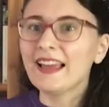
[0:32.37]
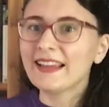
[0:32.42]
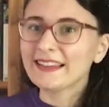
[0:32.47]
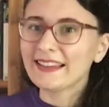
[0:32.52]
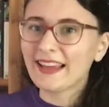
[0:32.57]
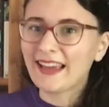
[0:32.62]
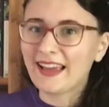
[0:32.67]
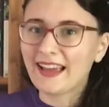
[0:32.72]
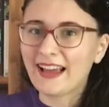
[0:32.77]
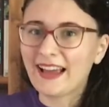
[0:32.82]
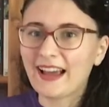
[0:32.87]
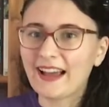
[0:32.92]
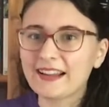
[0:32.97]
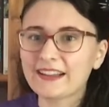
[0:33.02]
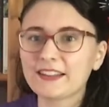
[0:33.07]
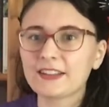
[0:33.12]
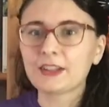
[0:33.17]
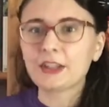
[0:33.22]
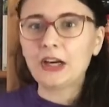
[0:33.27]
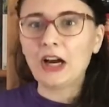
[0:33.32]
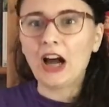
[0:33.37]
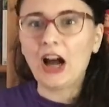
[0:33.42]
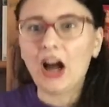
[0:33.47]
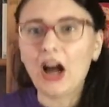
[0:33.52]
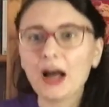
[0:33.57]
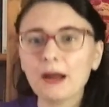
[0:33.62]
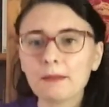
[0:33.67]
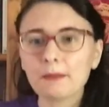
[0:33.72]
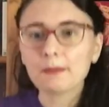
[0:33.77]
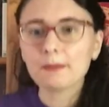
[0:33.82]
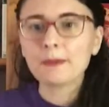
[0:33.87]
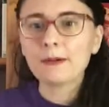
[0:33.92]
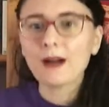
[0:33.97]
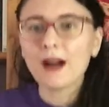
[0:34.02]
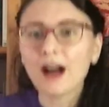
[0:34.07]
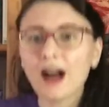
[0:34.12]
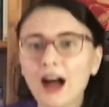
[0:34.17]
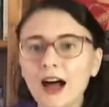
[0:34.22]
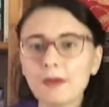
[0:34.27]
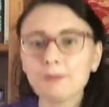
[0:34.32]
Can you hop,
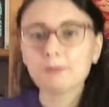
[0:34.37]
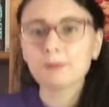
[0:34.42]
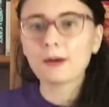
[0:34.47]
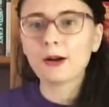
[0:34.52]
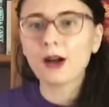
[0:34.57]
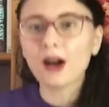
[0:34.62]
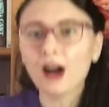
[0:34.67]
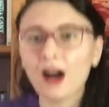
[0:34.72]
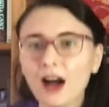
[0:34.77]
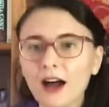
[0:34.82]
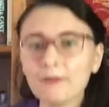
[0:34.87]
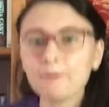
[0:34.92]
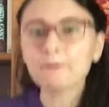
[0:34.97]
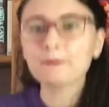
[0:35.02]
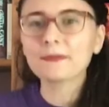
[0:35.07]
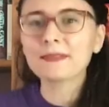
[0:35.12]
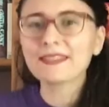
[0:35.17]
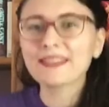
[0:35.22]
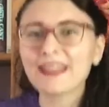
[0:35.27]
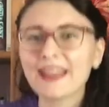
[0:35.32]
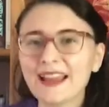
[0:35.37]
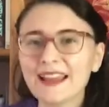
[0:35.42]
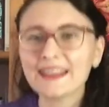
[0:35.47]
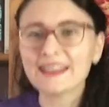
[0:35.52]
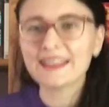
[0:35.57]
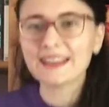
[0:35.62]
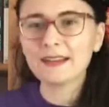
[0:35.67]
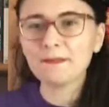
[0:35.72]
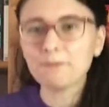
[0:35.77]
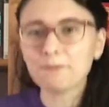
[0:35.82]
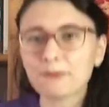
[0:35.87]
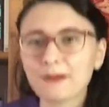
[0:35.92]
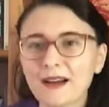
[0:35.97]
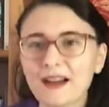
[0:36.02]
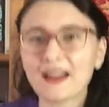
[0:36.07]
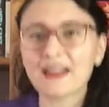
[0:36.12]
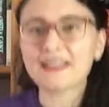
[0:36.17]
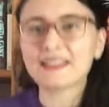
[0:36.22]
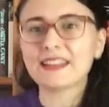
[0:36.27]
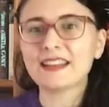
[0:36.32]
hop, hop like a
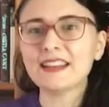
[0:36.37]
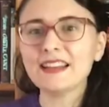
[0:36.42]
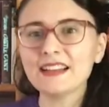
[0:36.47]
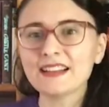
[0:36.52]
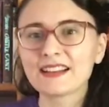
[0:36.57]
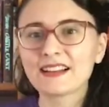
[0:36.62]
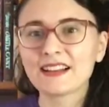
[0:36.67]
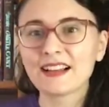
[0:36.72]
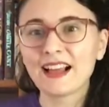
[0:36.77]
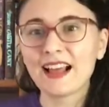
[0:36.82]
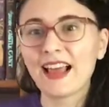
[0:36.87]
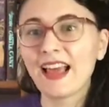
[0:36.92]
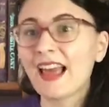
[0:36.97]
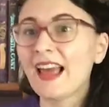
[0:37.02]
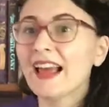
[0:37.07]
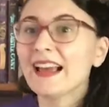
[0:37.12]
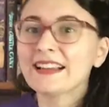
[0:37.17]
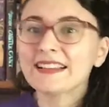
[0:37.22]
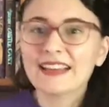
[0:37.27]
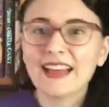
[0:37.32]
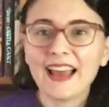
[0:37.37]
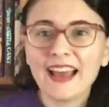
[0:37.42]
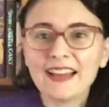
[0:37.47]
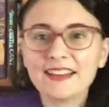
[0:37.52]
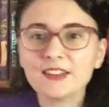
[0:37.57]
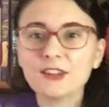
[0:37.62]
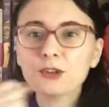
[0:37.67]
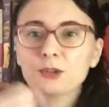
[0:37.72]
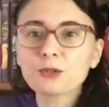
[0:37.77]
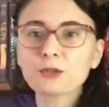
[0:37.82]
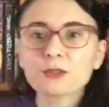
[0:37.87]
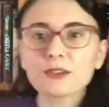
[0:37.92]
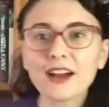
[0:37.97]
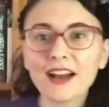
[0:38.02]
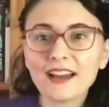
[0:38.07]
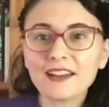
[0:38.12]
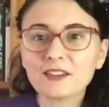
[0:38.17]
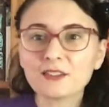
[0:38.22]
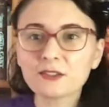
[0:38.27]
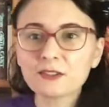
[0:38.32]
bunny? Can you
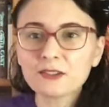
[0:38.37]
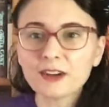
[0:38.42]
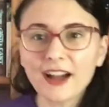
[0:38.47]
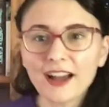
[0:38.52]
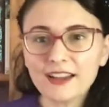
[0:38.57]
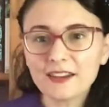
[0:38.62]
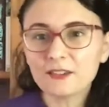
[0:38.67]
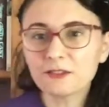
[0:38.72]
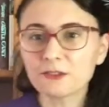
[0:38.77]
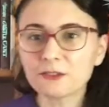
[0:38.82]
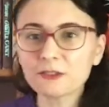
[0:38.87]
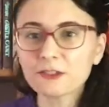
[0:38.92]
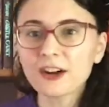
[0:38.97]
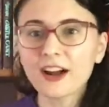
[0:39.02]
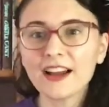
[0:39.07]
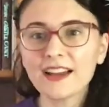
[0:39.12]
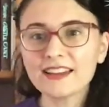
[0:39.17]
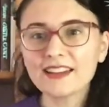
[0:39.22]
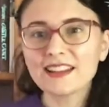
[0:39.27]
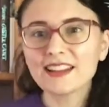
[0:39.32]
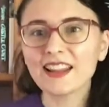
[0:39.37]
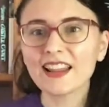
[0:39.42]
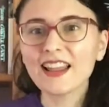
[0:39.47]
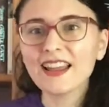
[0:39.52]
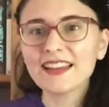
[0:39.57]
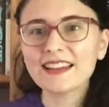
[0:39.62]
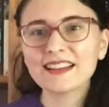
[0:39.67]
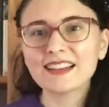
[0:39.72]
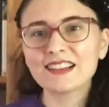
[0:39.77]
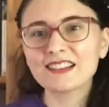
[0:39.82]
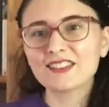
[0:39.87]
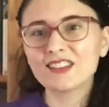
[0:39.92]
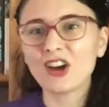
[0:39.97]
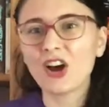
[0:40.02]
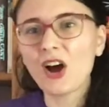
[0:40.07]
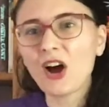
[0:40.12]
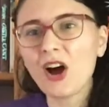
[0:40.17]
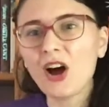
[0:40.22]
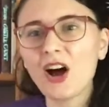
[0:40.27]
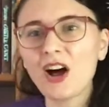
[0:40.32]
run, run, run like a
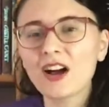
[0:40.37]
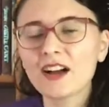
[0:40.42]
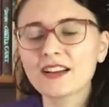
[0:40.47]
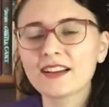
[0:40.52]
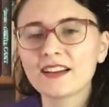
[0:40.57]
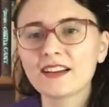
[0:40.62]
dog?